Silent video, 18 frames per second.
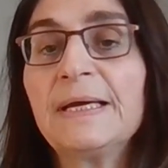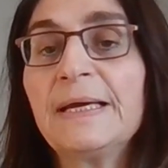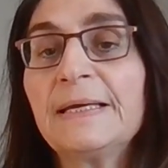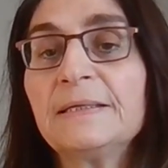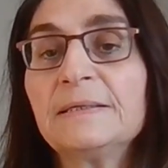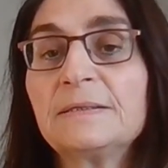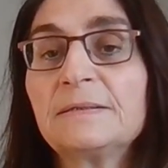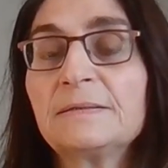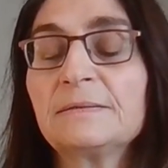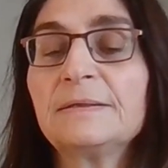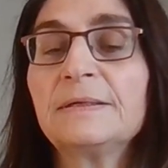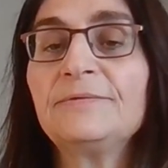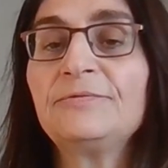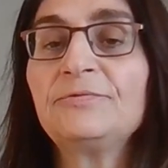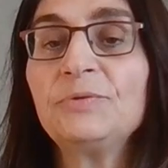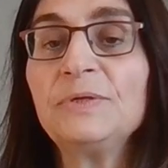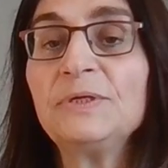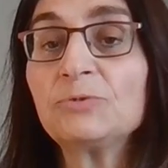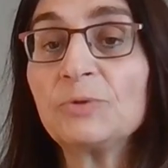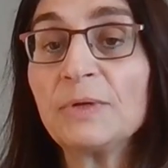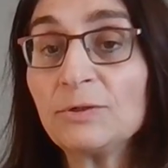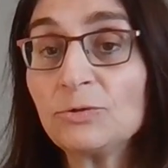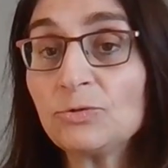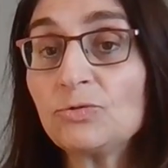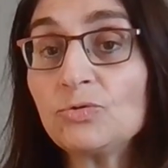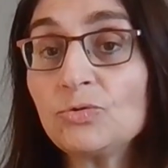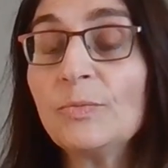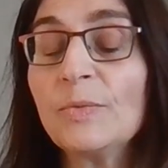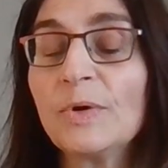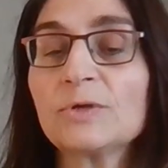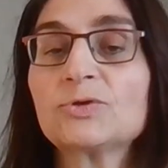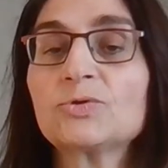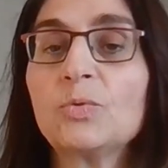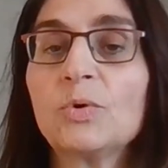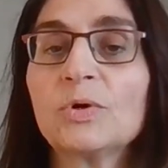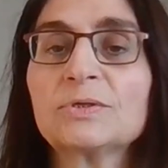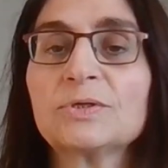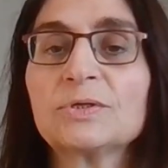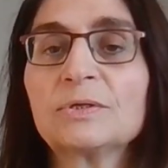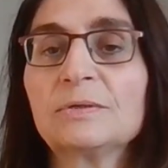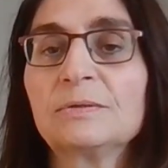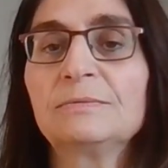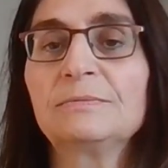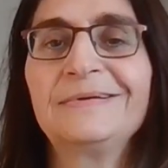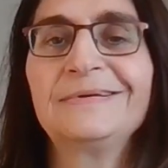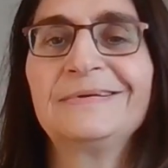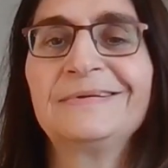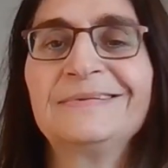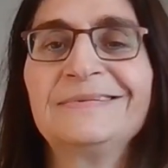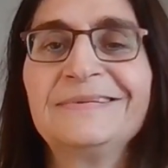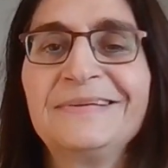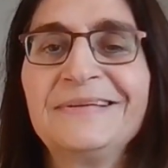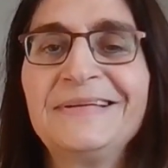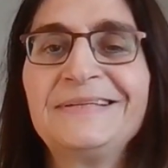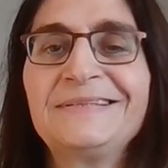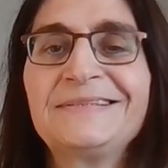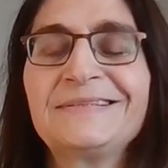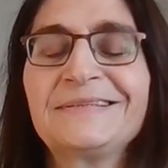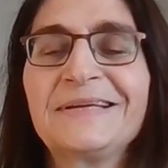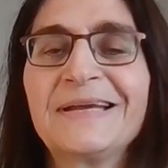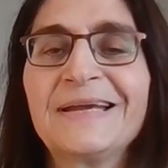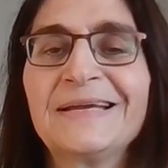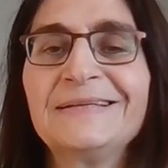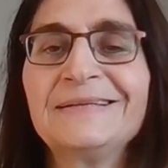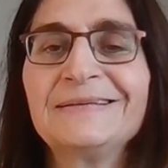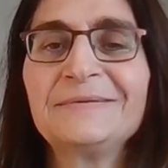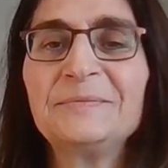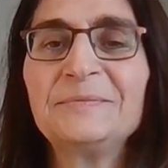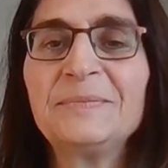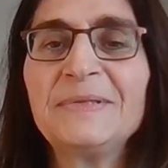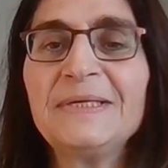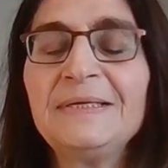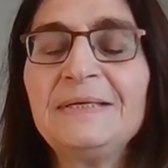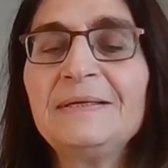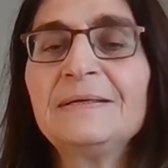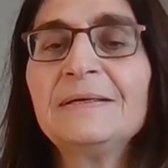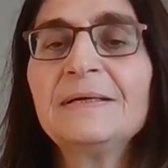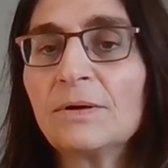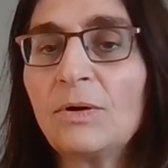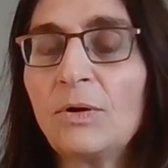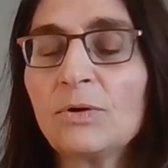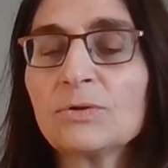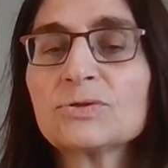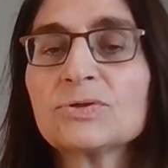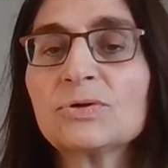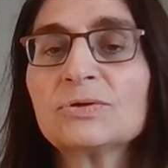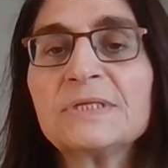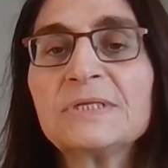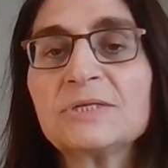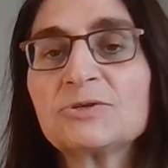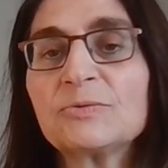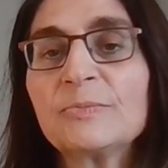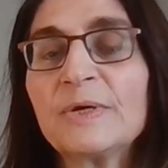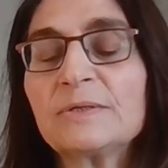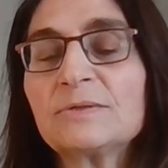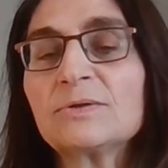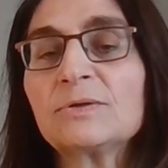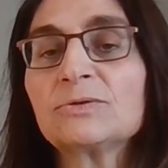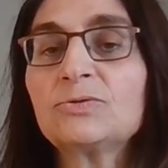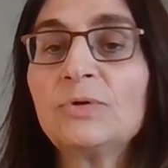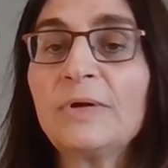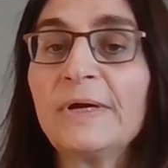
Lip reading: And if we drink too much water, it can be also detrimental to